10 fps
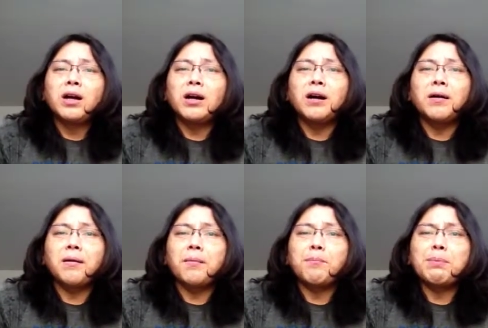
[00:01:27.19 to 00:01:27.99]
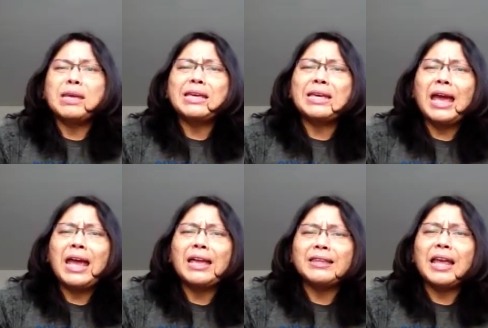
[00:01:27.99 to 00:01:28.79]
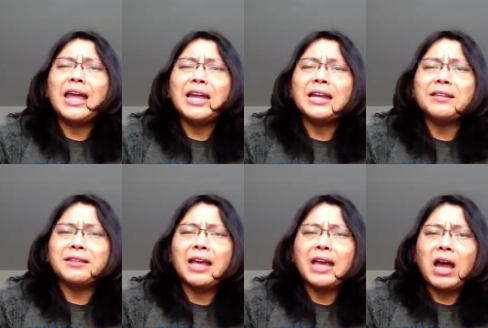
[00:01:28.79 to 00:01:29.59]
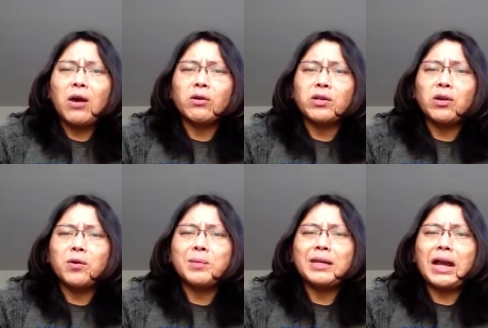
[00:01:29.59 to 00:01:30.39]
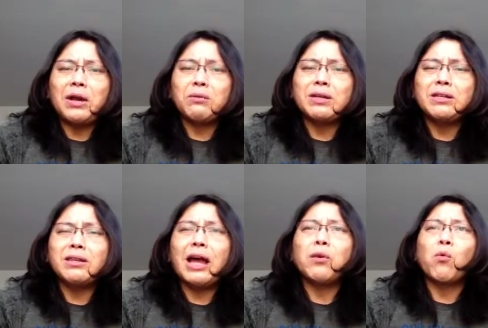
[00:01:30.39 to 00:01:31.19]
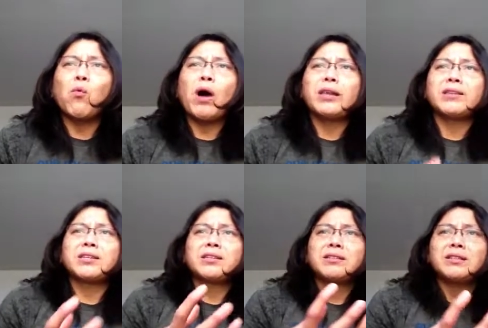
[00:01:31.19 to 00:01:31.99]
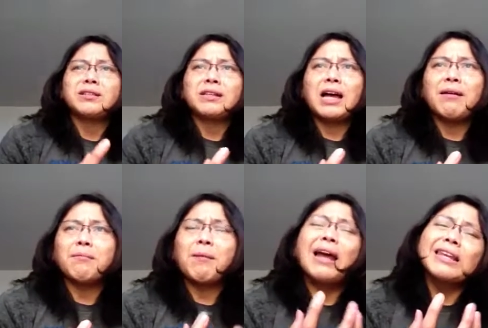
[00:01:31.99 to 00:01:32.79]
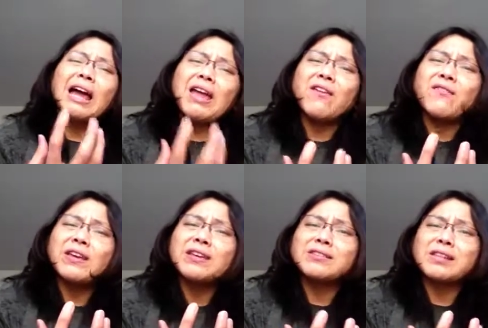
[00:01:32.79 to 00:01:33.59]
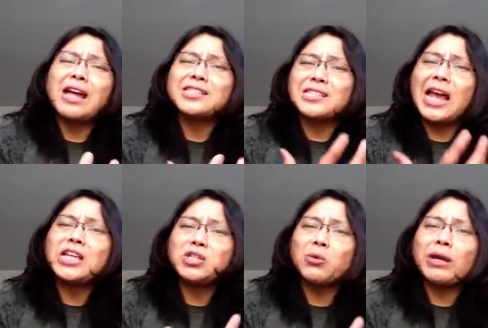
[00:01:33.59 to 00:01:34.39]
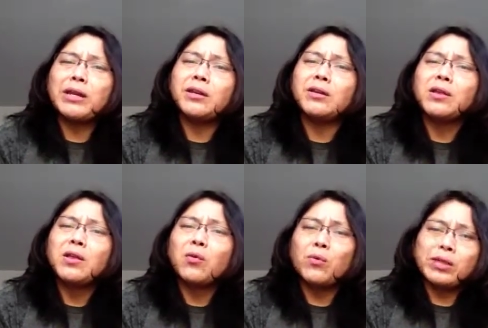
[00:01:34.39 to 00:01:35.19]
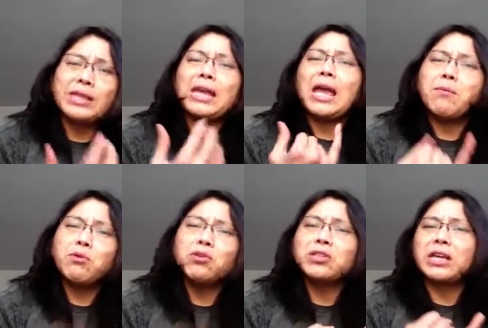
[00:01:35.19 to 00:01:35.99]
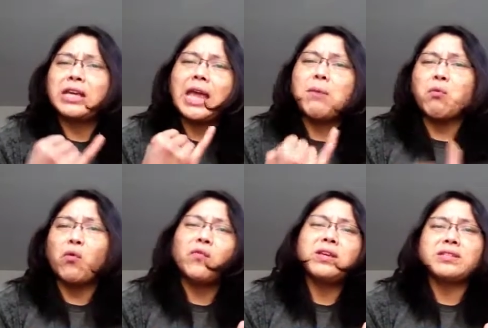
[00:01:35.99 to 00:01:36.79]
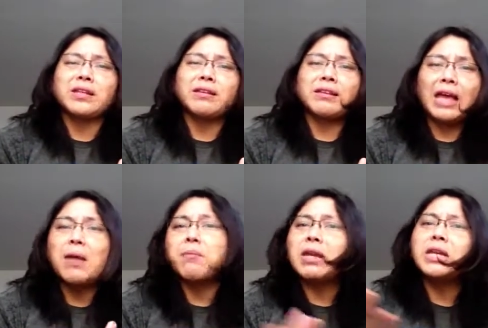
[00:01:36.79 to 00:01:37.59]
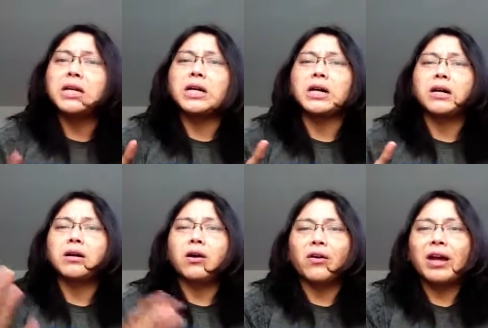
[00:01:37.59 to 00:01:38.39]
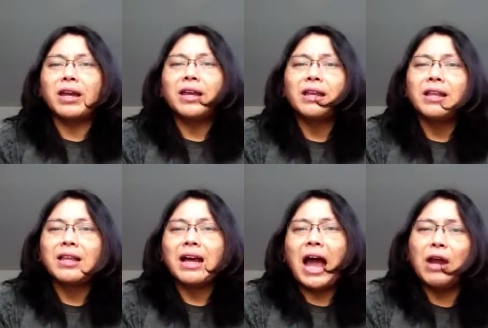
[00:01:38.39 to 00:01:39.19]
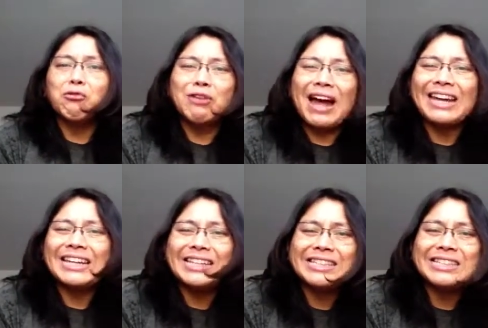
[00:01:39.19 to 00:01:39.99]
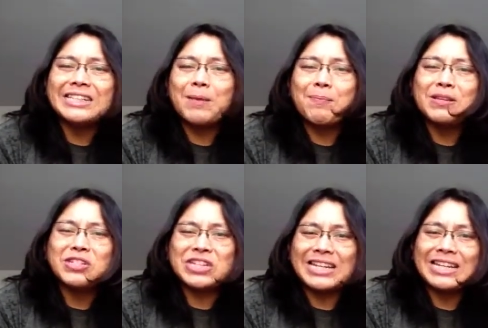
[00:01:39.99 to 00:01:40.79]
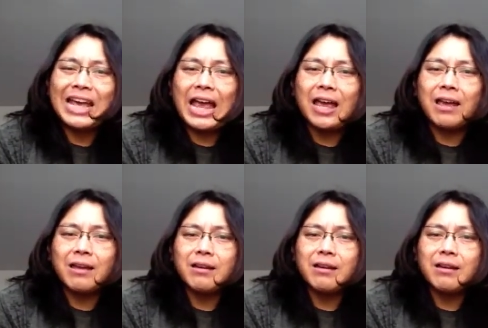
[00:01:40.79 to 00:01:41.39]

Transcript: uh, be gay day in and day out, you know what I mean? I don't need, I don't want, my life is not saturated with gay music, gay movies, and gay media, alright? I do not eat, sleep, and shit gay,